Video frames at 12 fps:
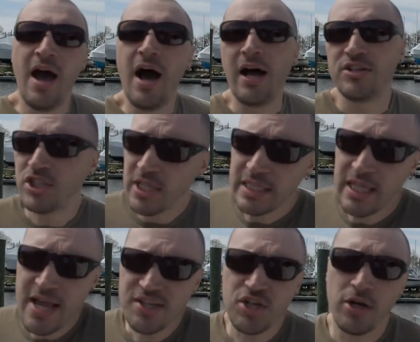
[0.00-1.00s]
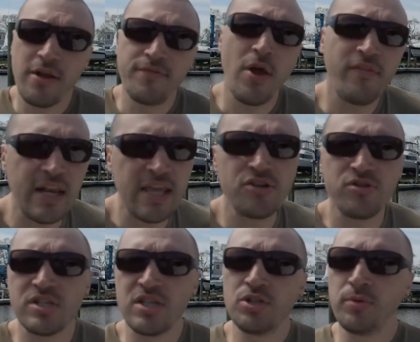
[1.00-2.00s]
Uh, just like last year, if you have any
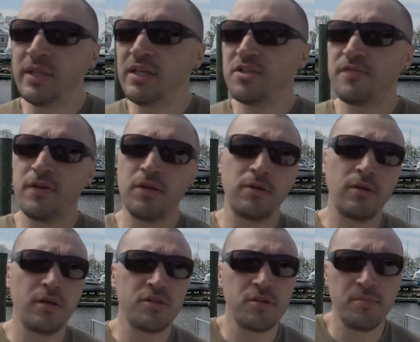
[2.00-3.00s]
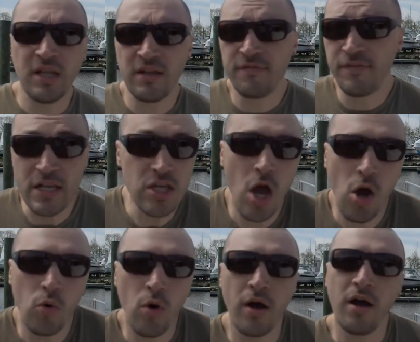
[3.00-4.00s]
interest in doing this, uh, submitting
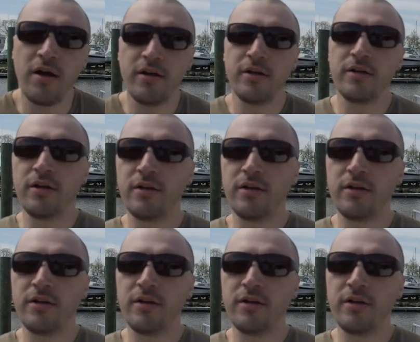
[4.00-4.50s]
video uh,